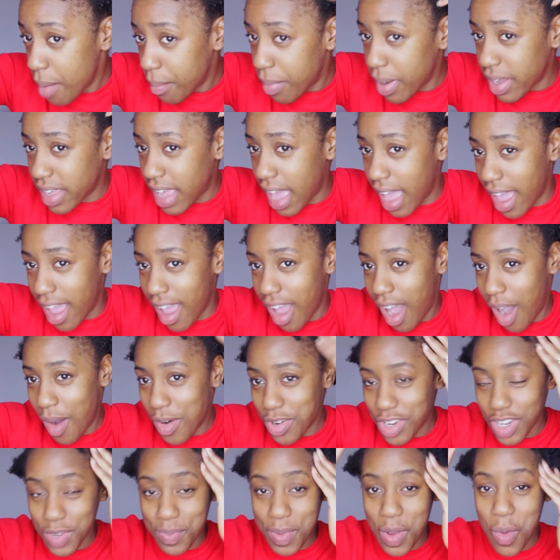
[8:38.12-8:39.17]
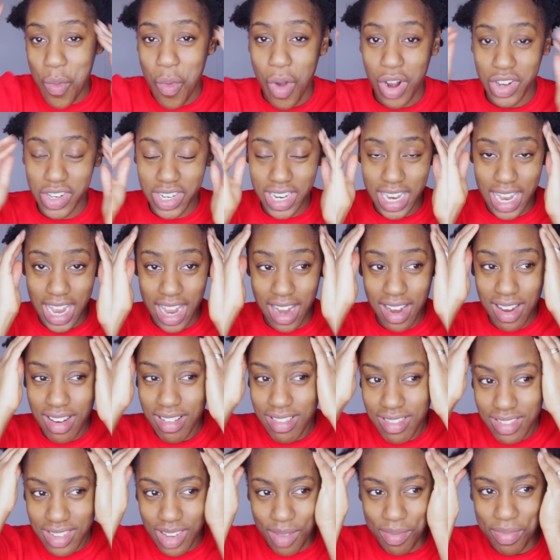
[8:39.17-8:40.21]
But yeah, I'll just be
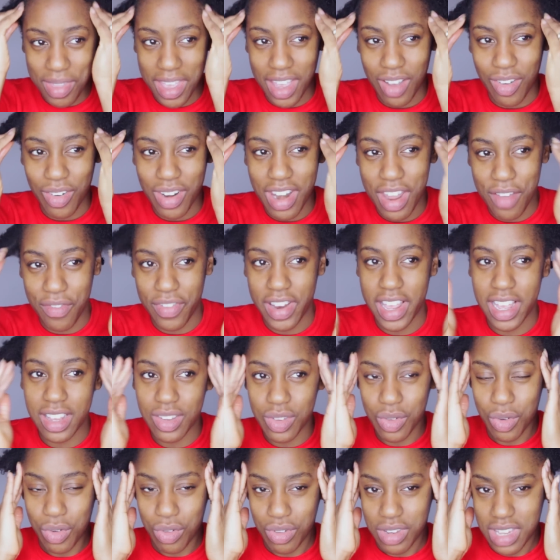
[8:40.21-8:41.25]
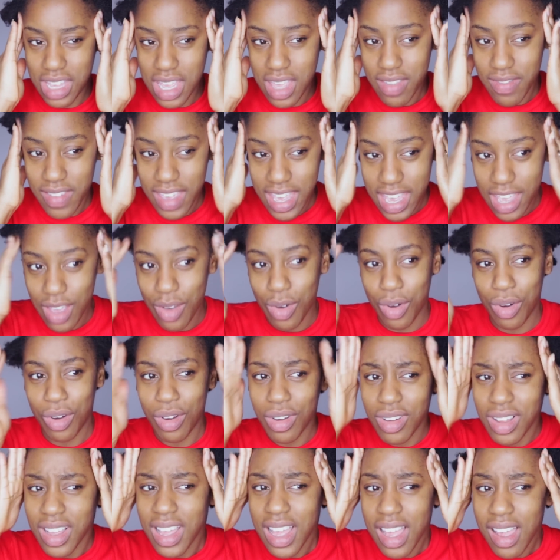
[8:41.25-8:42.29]
watching something on Netflix or TV
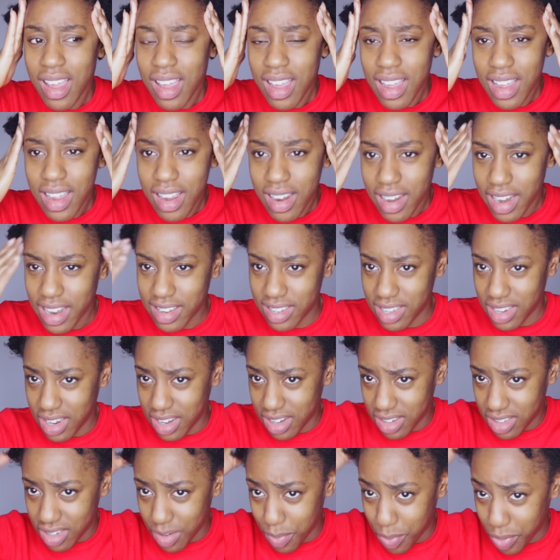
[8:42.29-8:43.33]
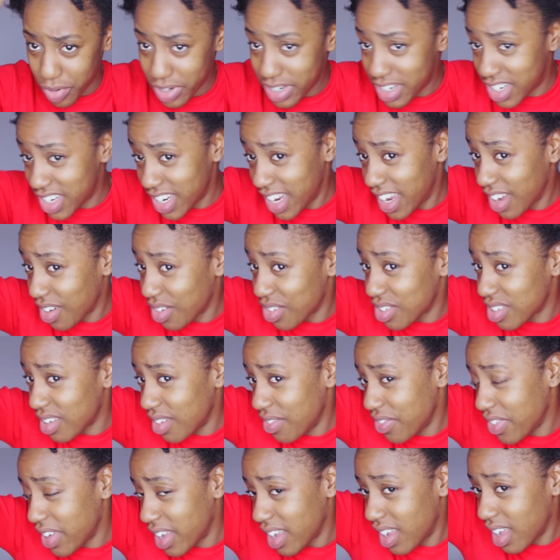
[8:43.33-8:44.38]
or listening to preaching or
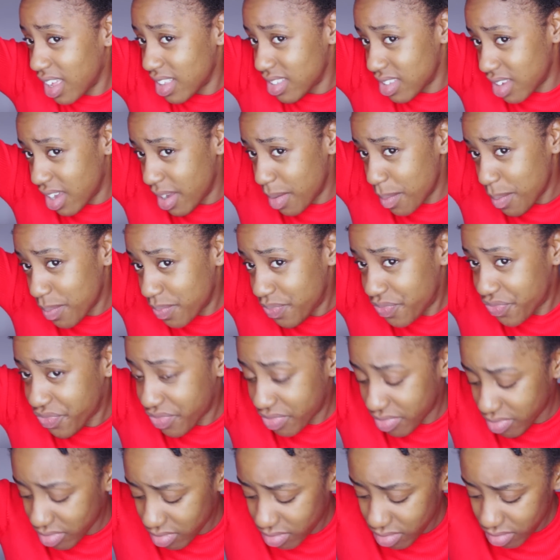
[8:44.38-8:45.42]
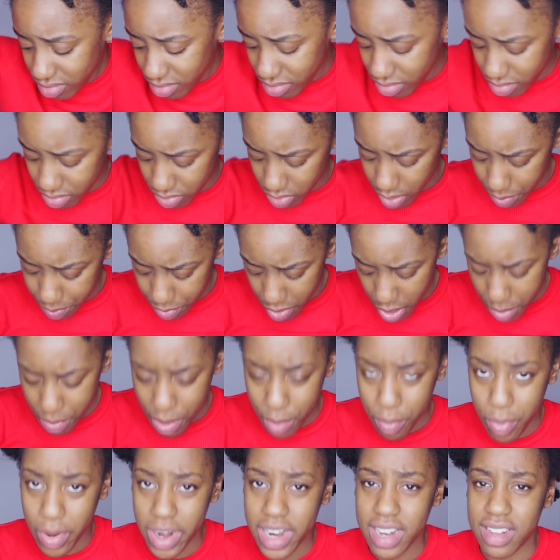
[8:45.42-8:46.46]
something as I'm putting
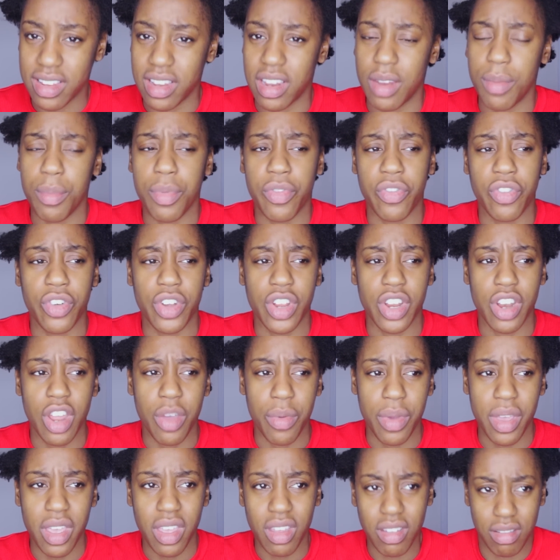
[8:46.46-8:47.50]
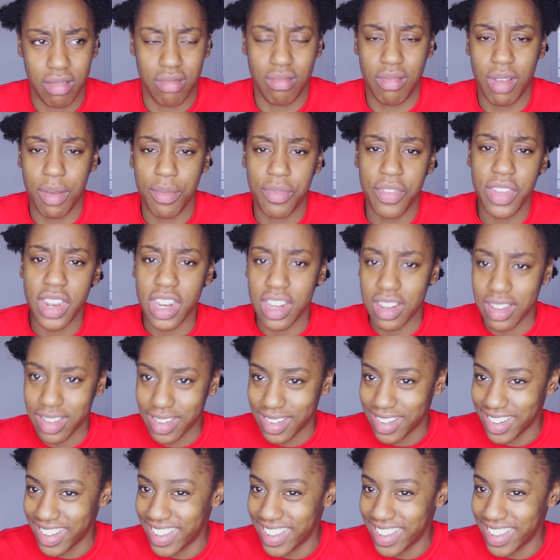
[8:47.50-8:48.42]
my braids in, and before you know it, I'm finished.